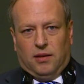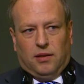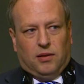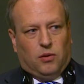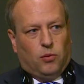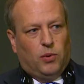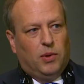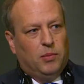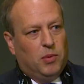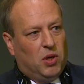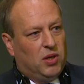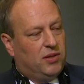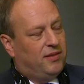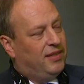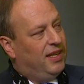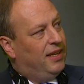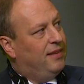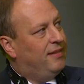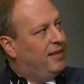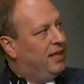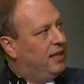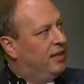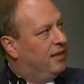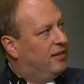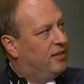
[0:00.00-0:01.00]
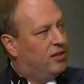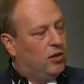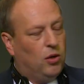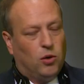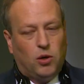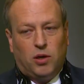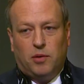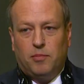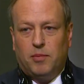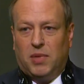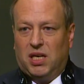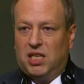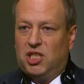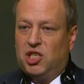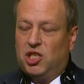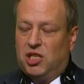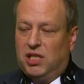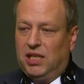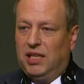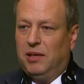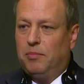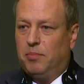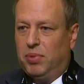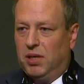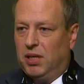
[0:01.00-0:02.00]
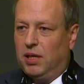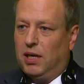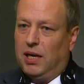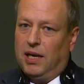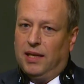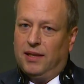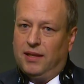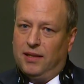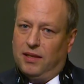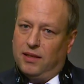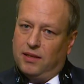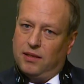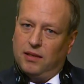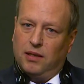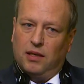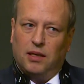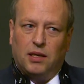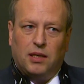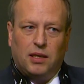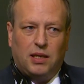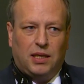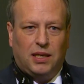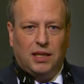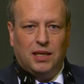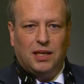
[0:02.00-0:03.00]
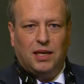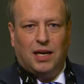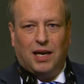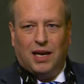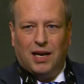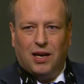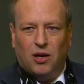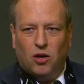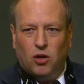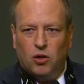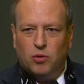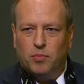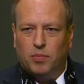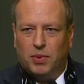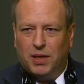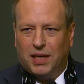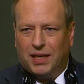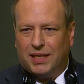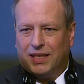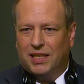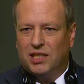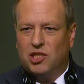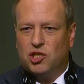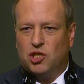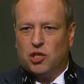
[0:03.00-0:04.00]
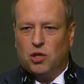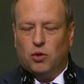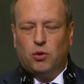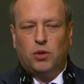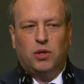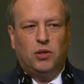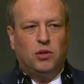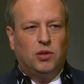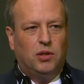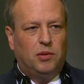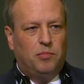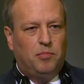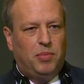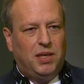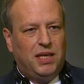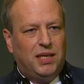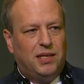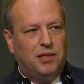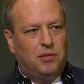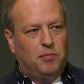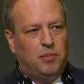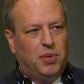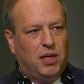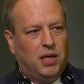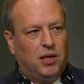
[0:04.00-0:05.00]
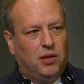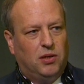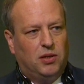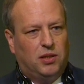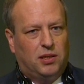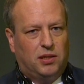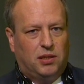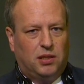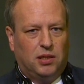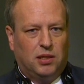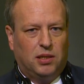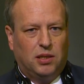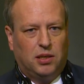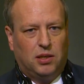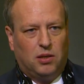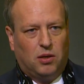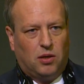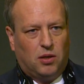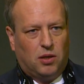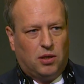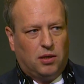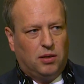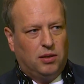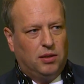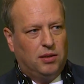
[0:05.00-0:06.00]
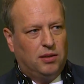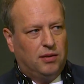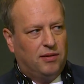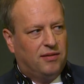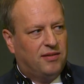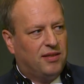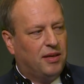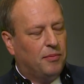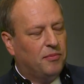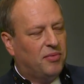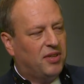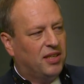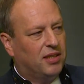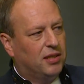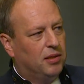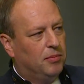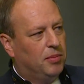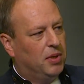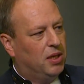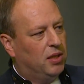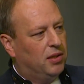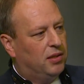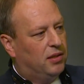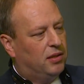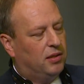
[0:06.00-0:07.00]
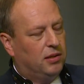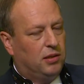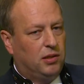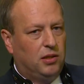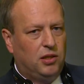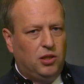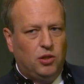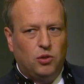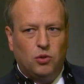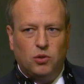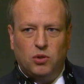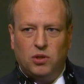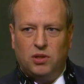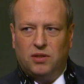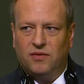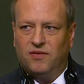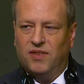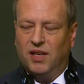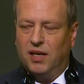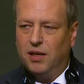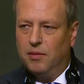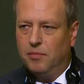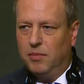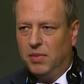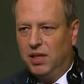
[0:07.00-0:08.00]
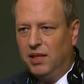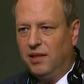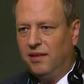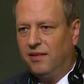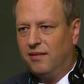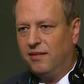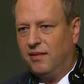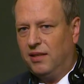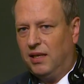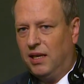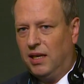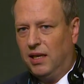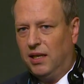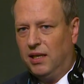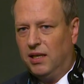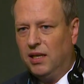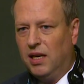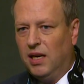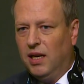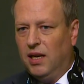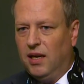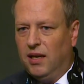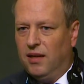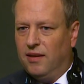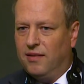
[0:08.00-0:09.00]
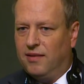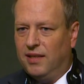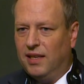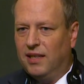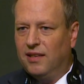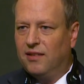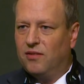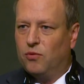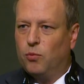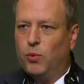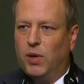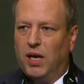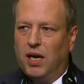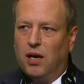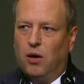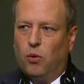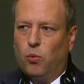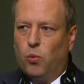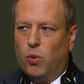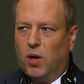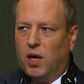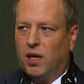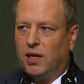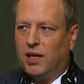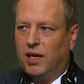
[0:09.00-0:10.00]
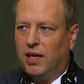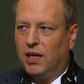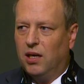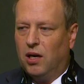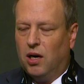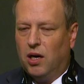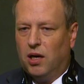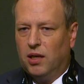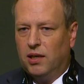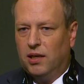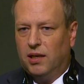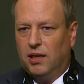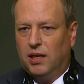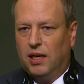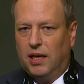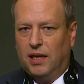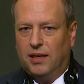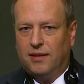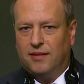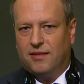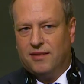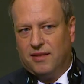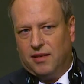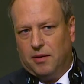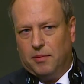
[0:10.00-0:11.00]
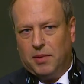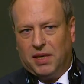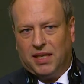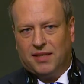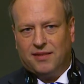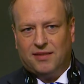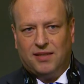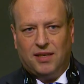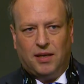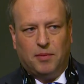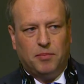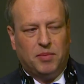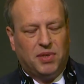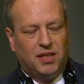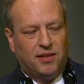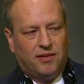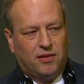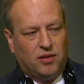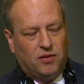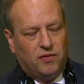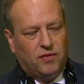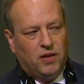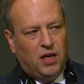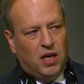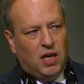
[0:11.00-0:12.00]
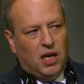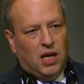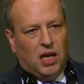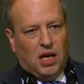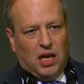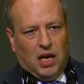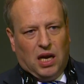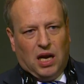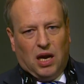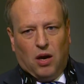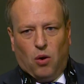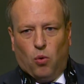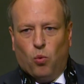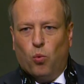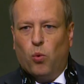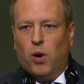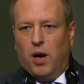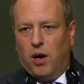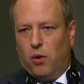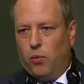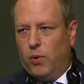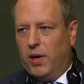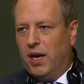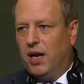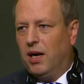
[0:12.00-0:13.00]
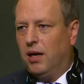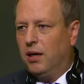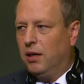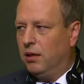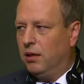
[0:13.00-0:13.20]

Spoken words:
Remote sensing is going much deeper, and here I hope I can show you a bit about or something about the new developments and things we are working on, and some examples of how we